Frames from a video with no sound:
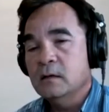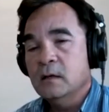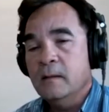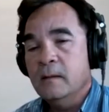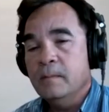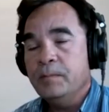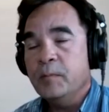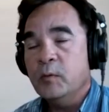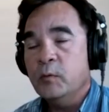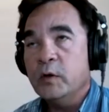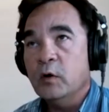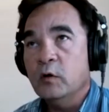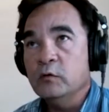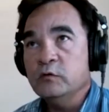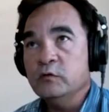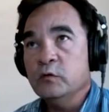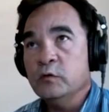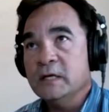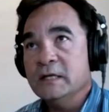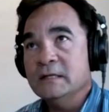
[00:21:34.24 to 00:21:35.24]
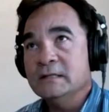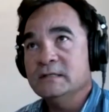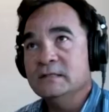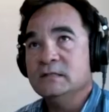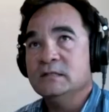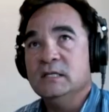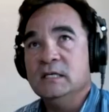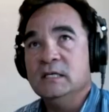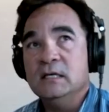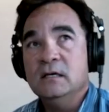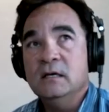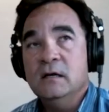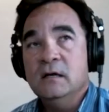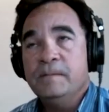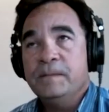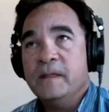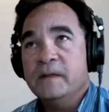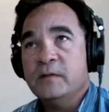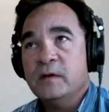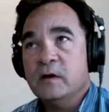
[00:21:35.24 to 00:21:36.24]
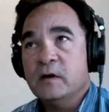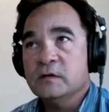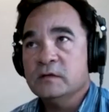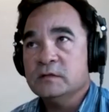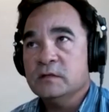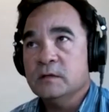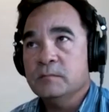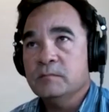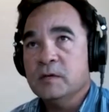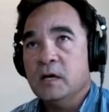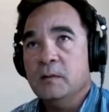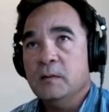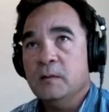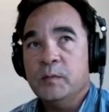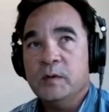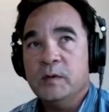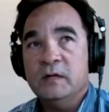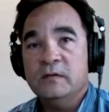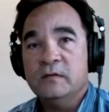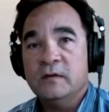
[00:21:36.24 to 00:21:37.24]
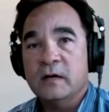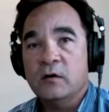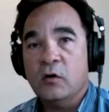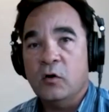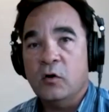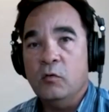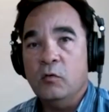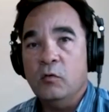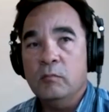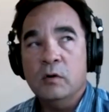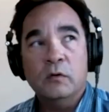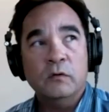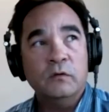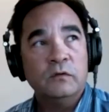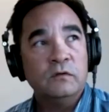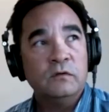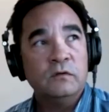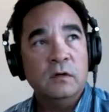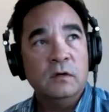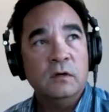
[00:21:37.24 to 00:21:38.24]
but we also can see that there are some companies that are almost,